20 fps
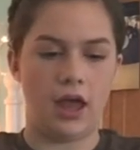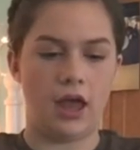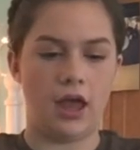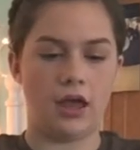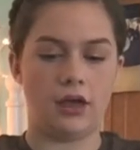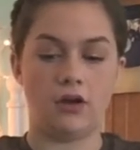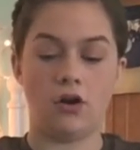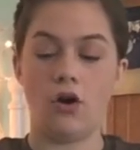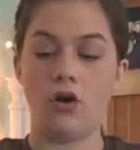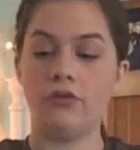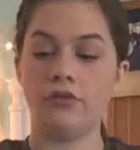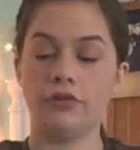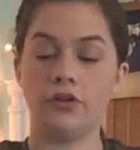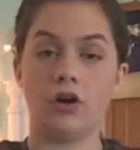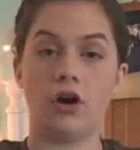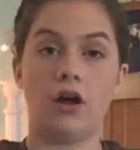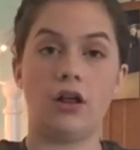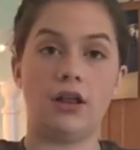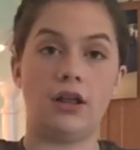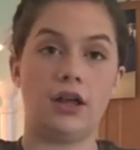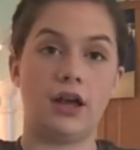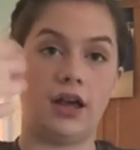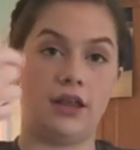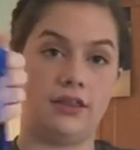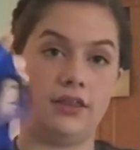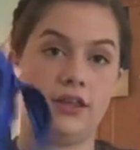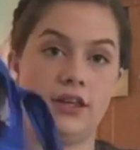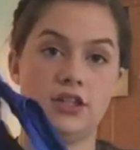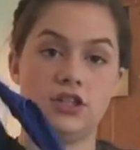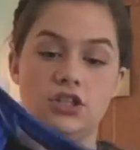And overall, I
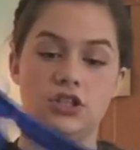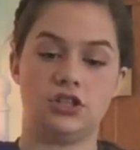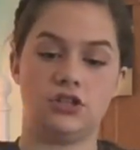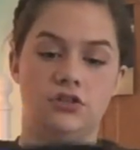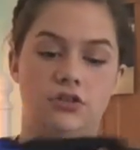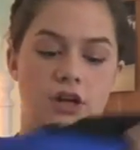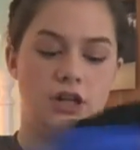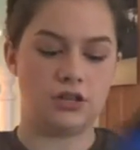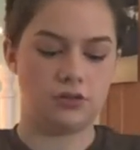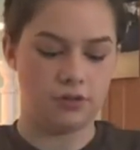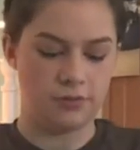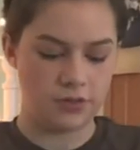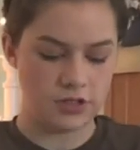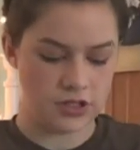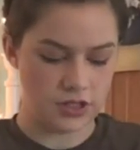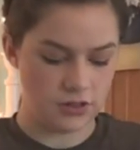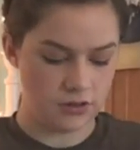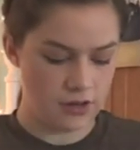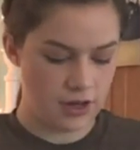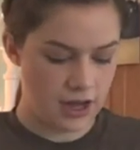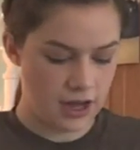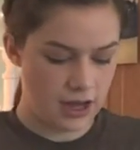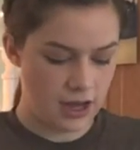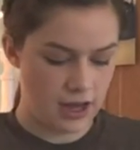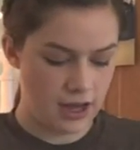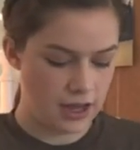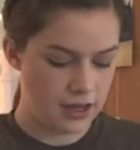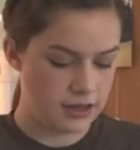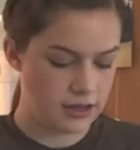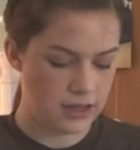think it's just a great swimsuit.
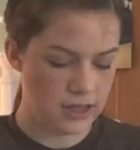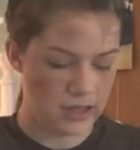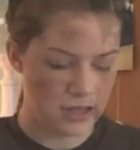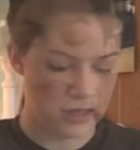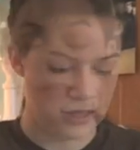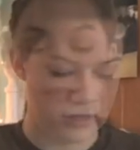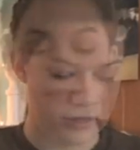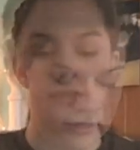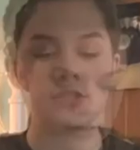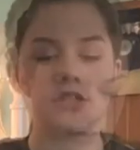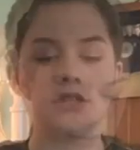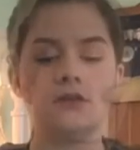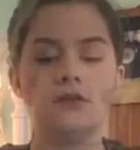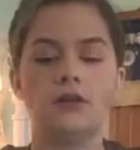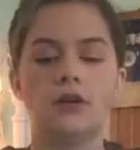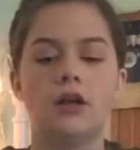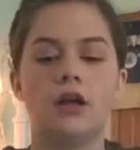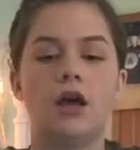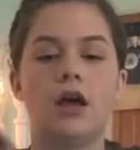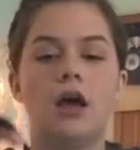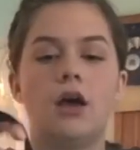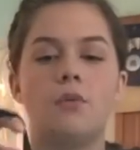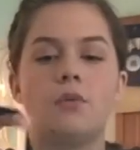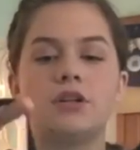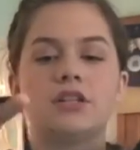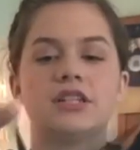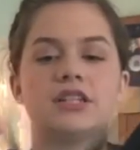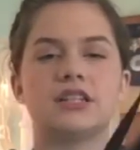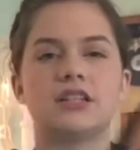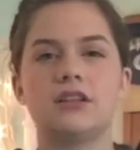And then,
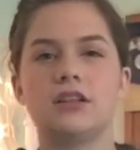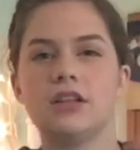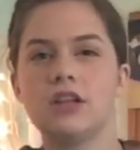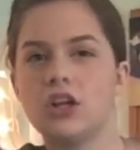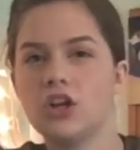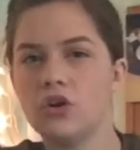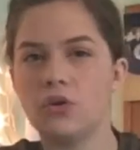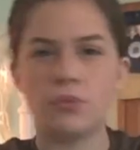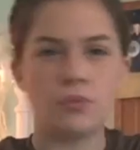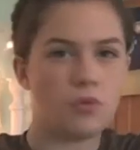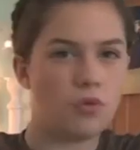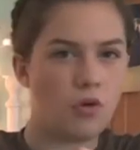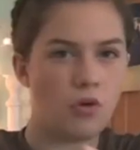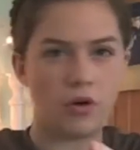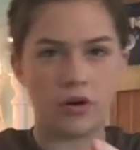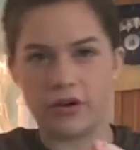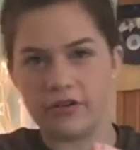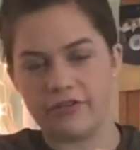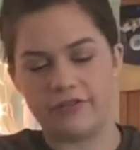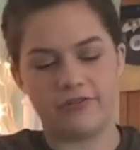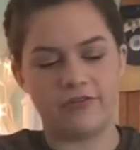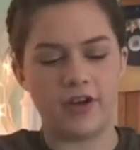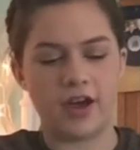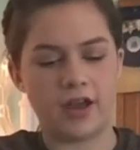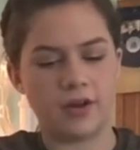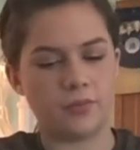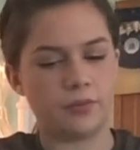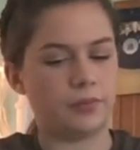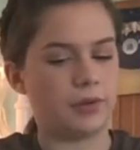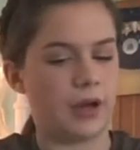which is a little more
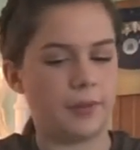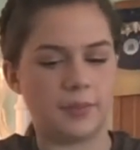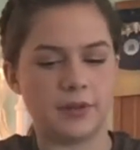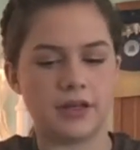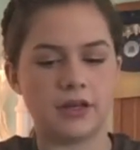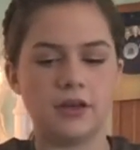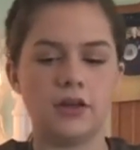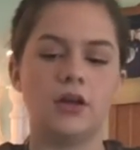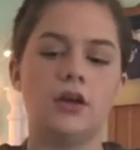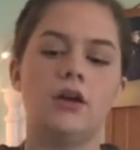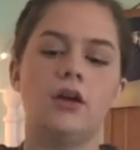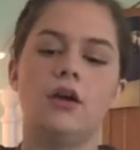fun, preppy,